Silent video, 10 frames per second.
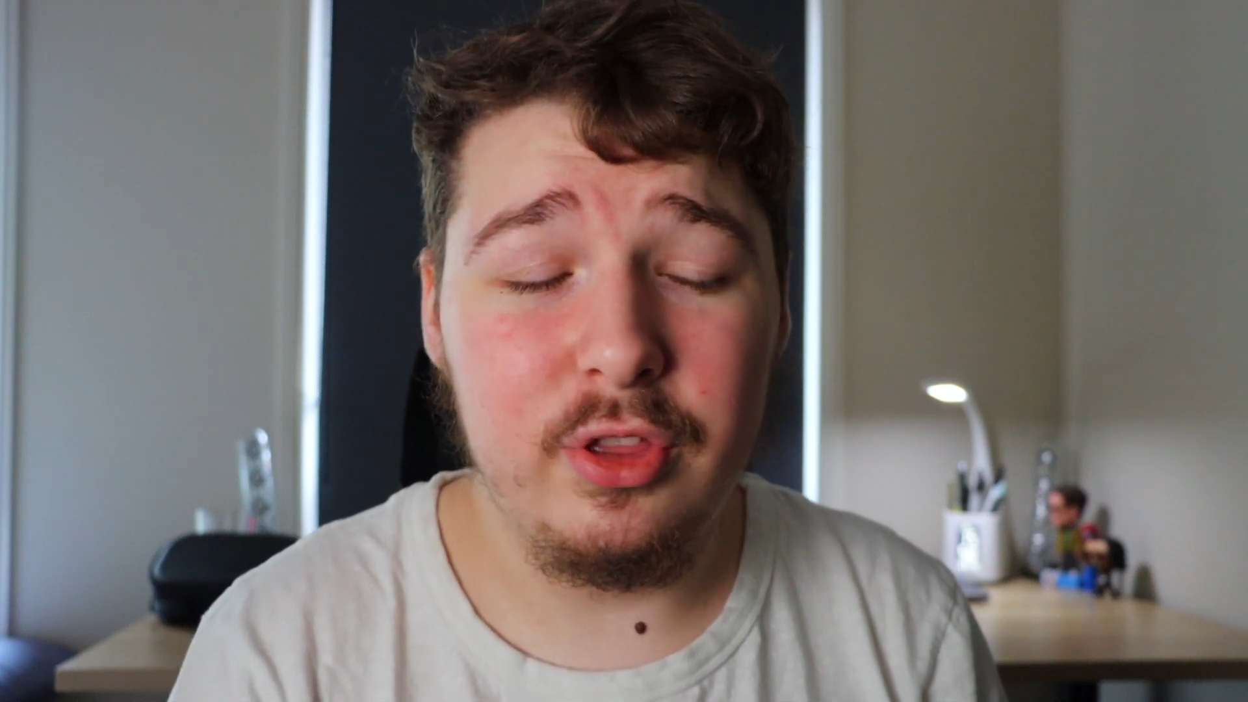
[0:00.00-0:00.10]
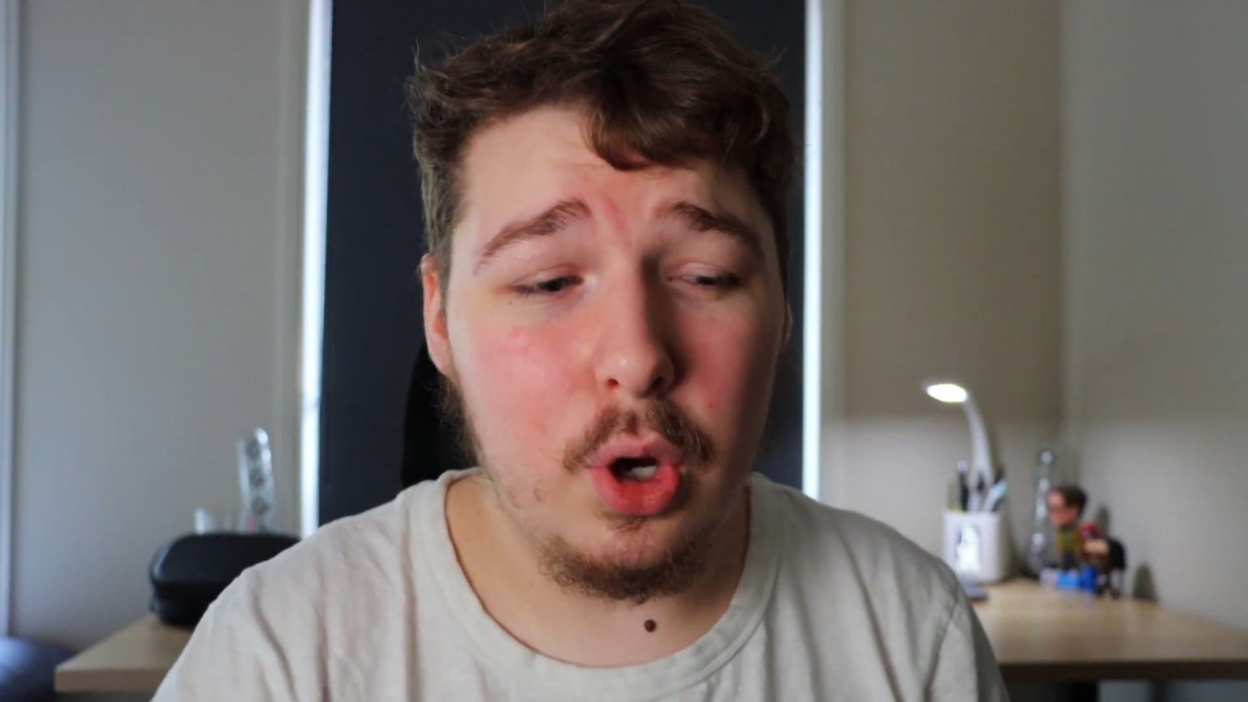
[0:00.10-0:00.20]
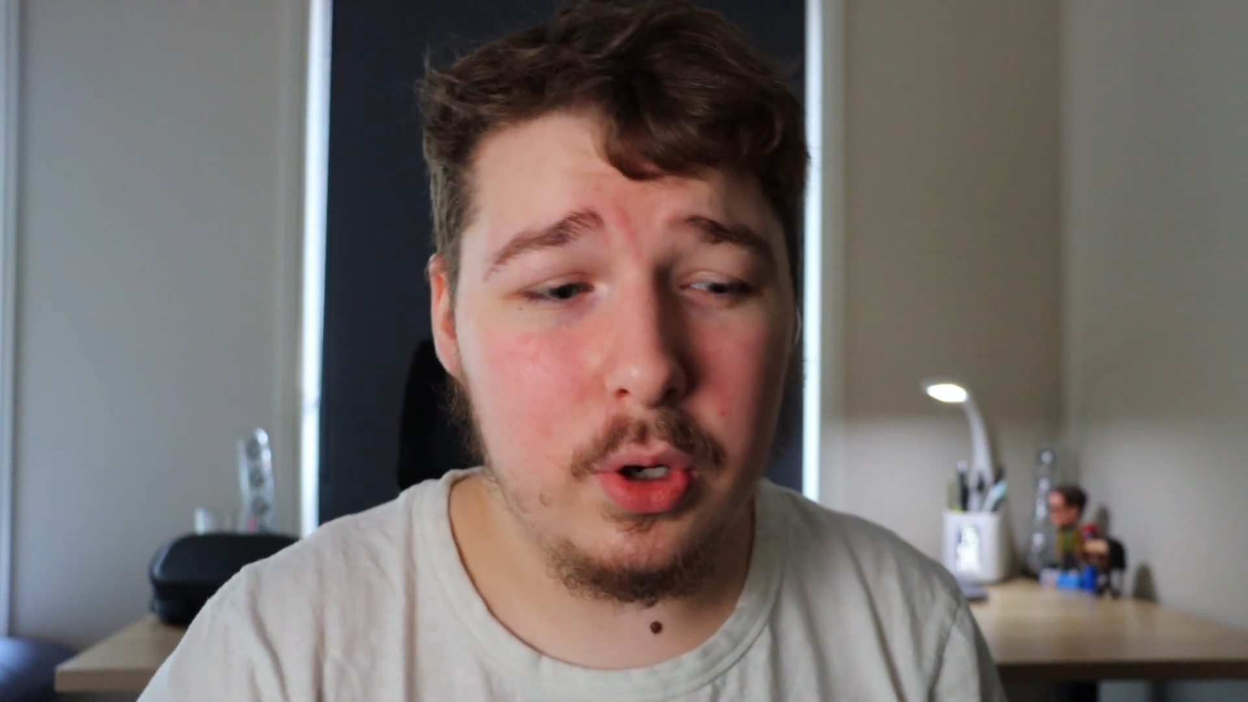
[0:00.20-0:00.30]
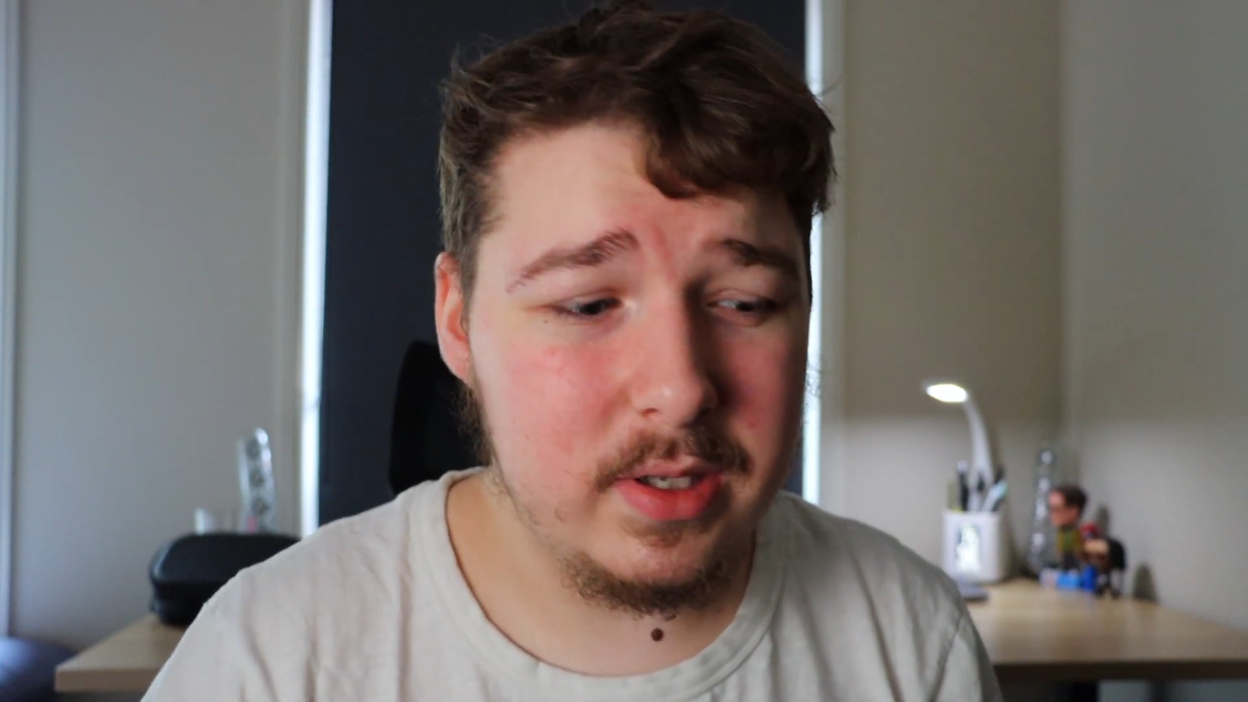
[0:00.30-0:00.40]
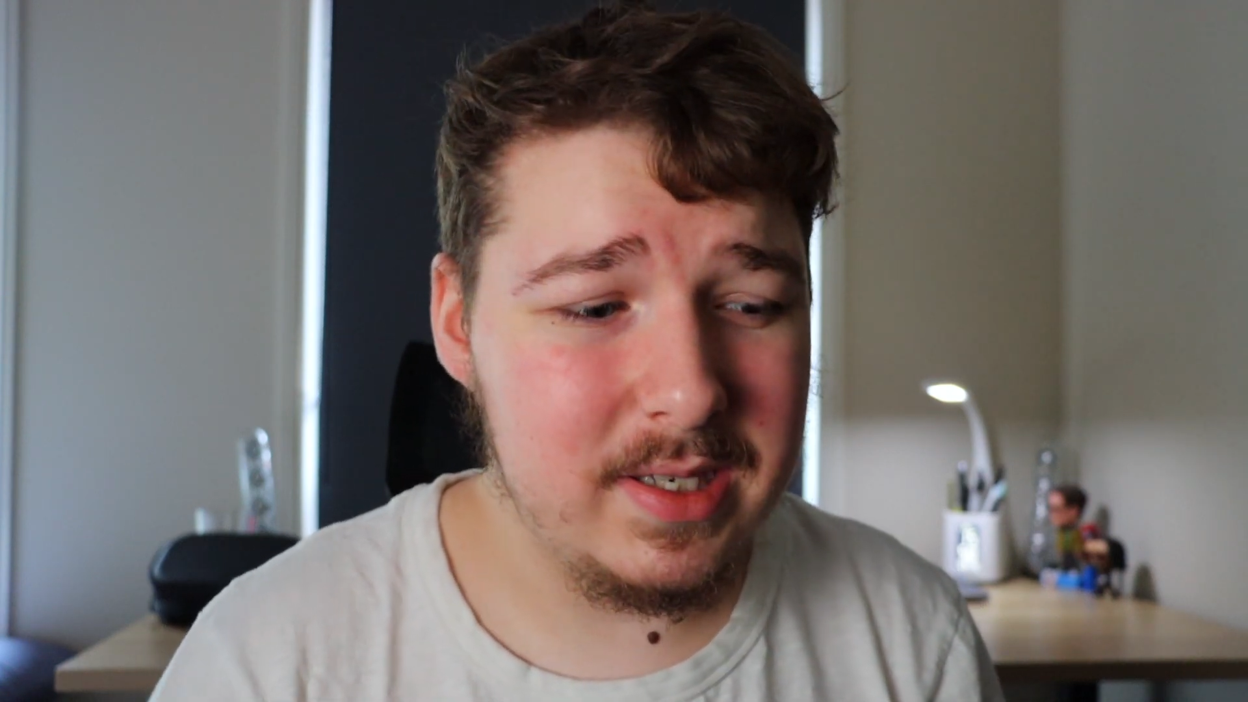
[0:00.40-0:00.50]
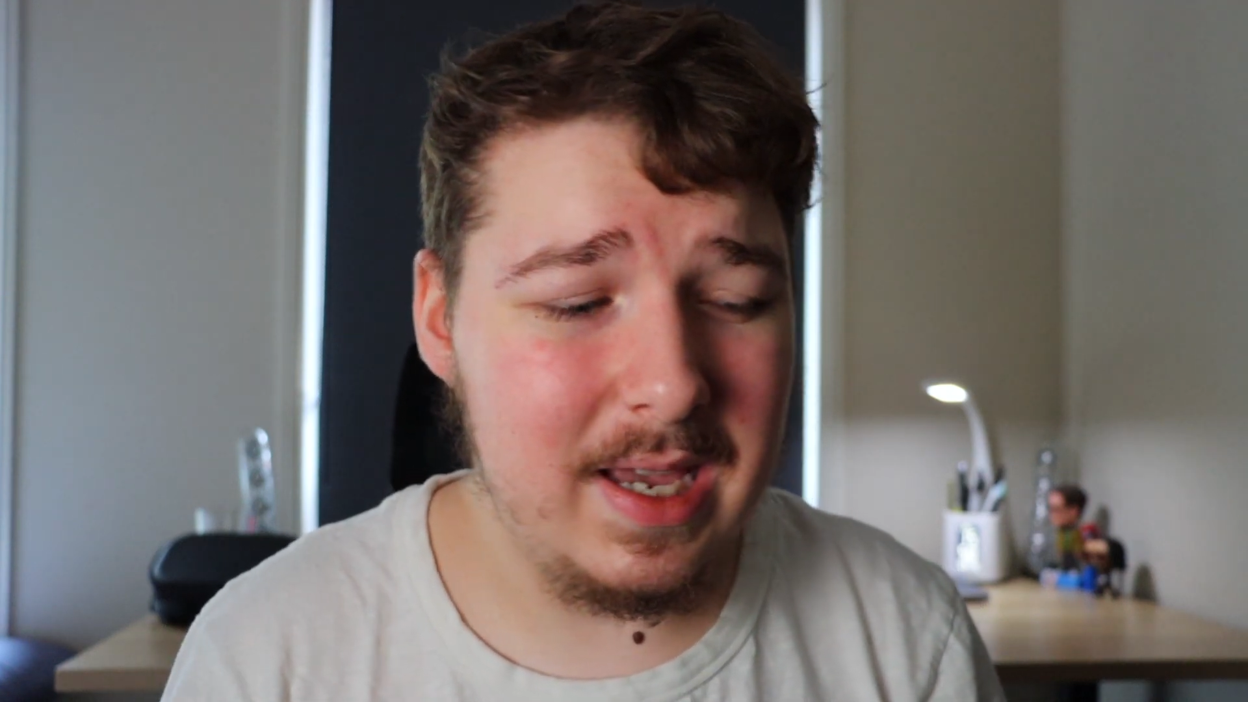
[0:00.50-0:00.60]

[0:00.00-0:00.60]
notes